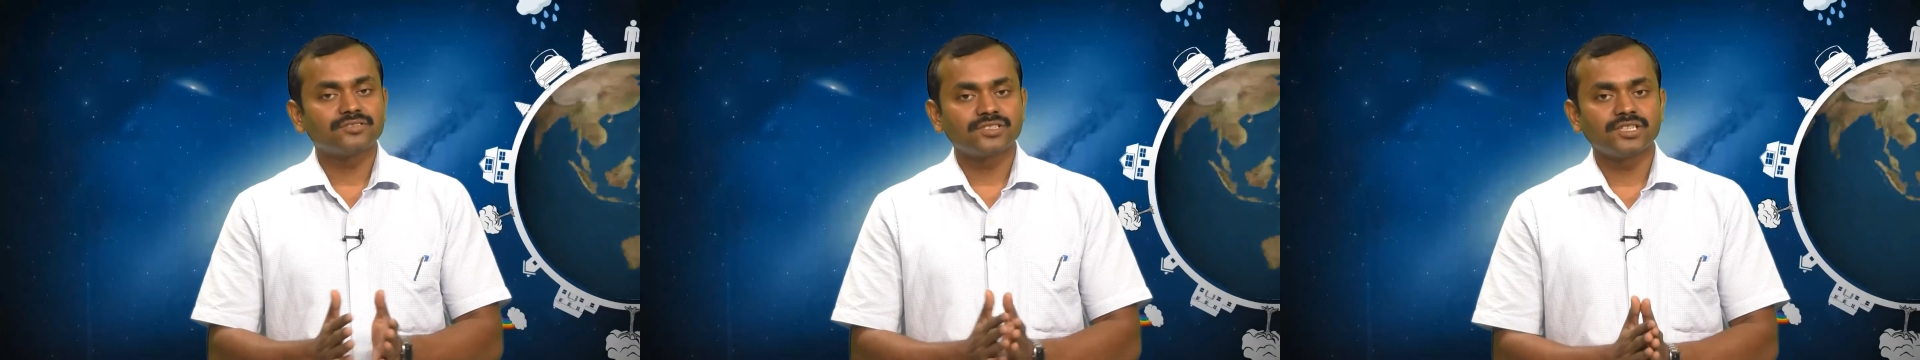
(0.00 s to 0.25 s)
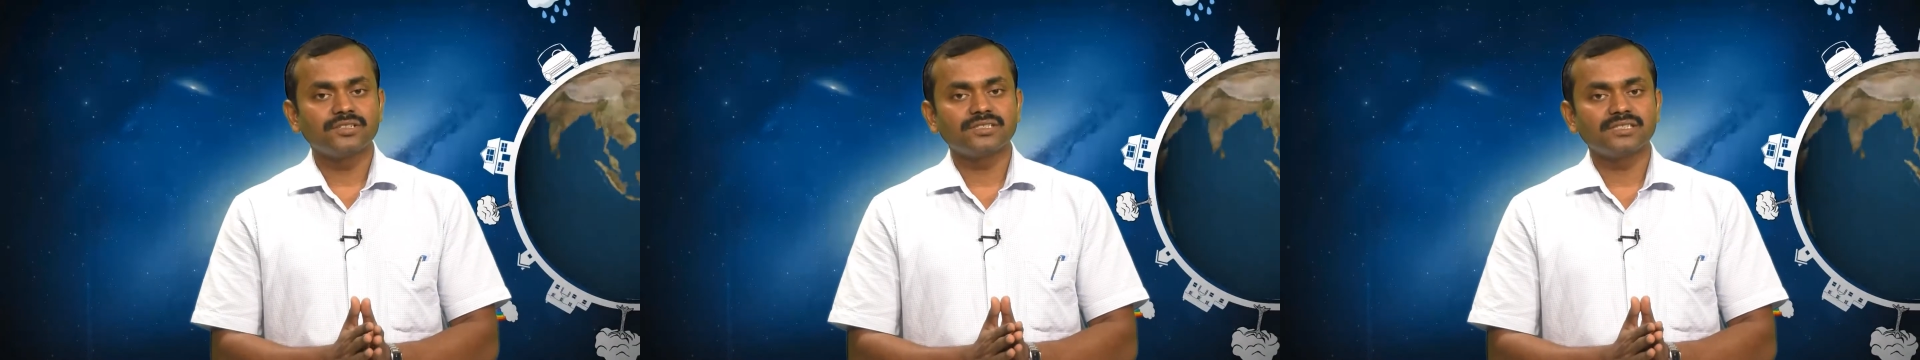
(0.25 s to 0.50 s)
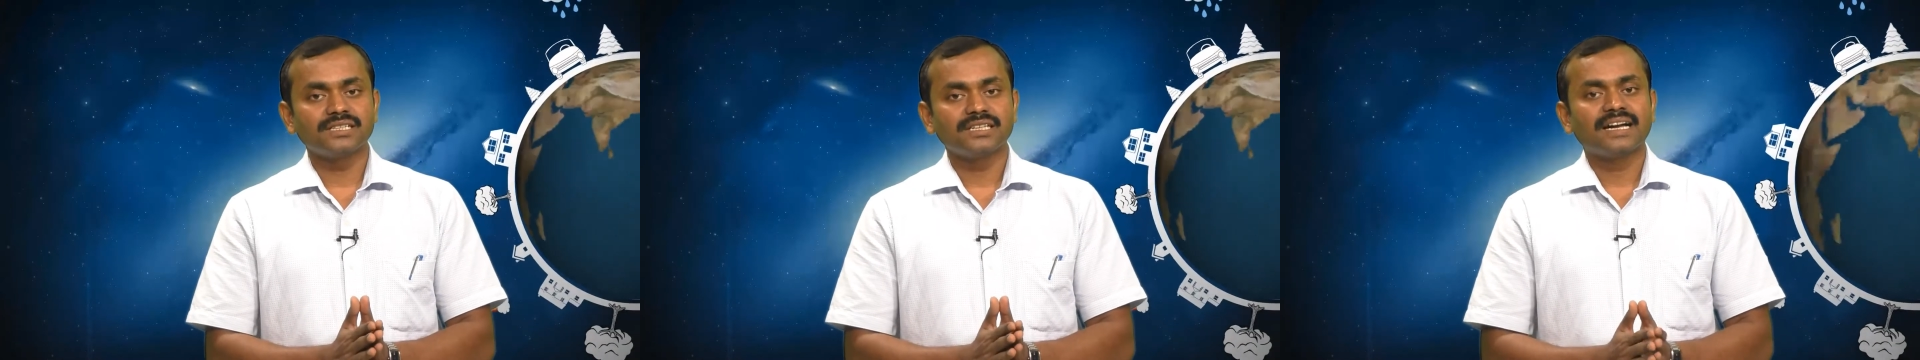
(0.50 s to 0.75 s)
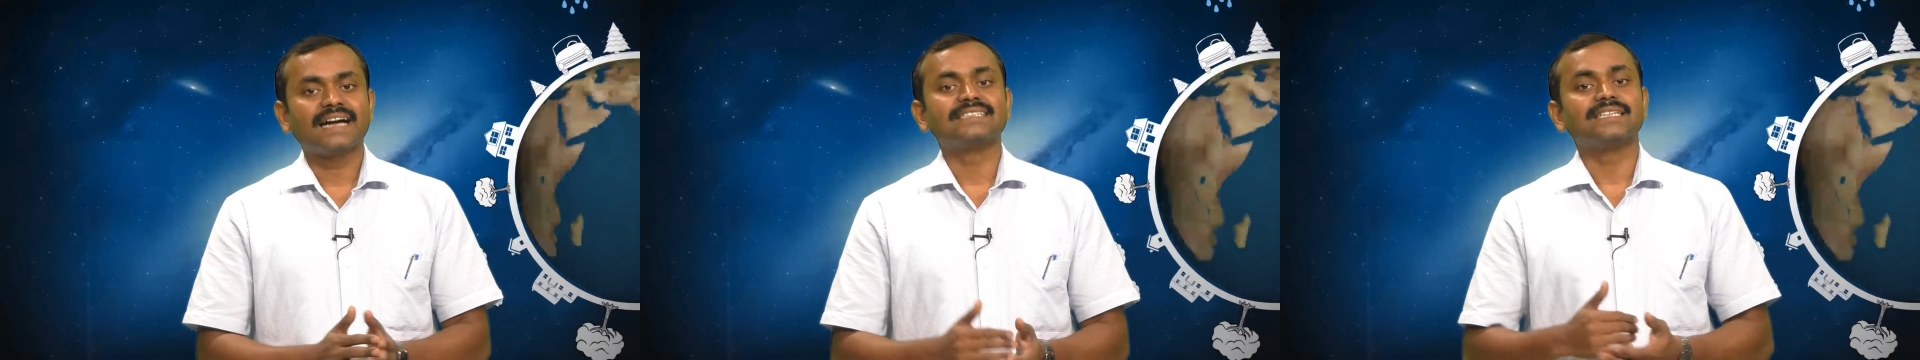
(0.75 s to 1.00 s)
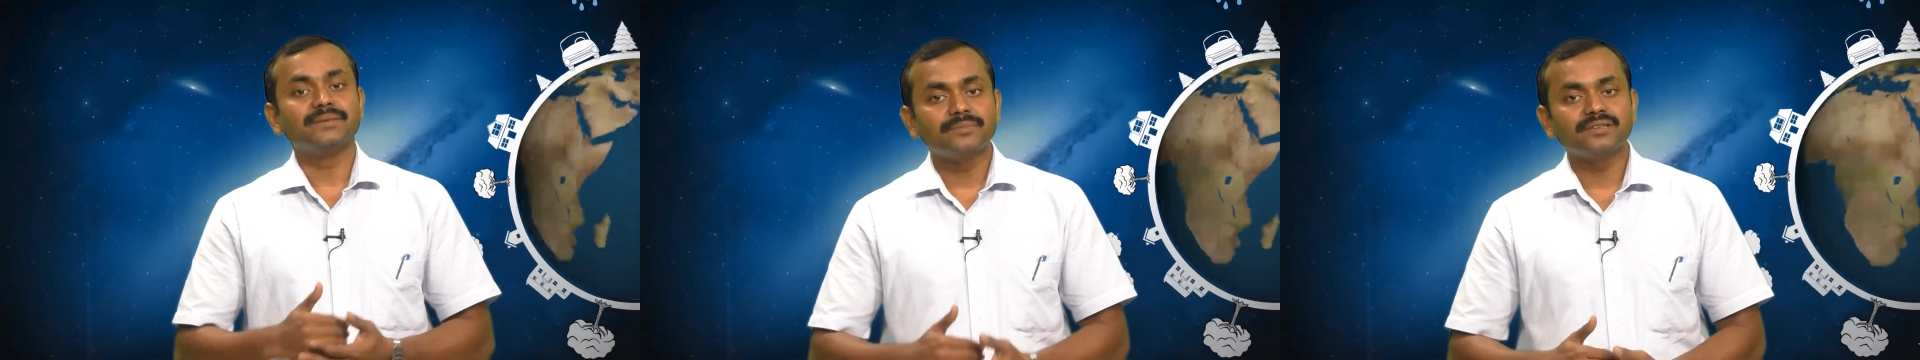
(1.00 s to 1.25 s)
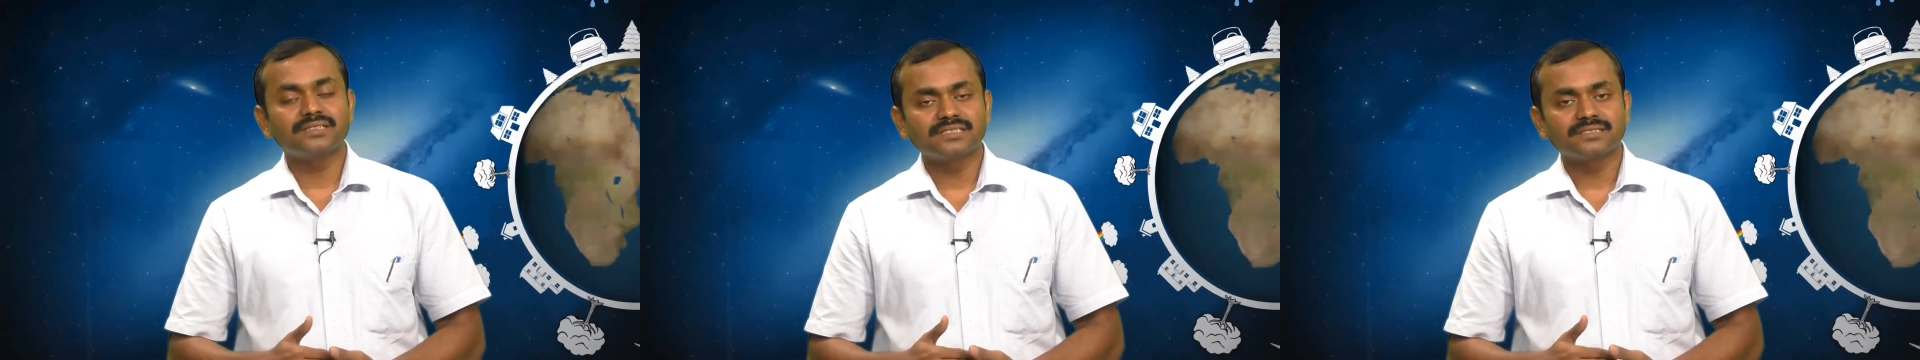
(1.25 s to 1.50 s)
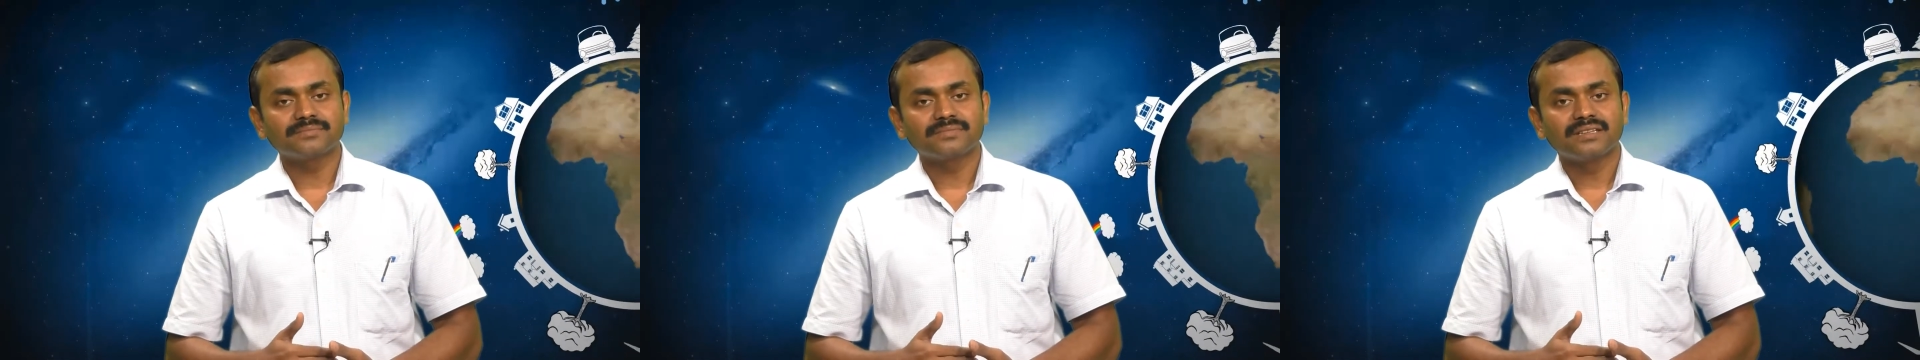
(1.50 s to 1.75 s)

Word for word: sociology has emerged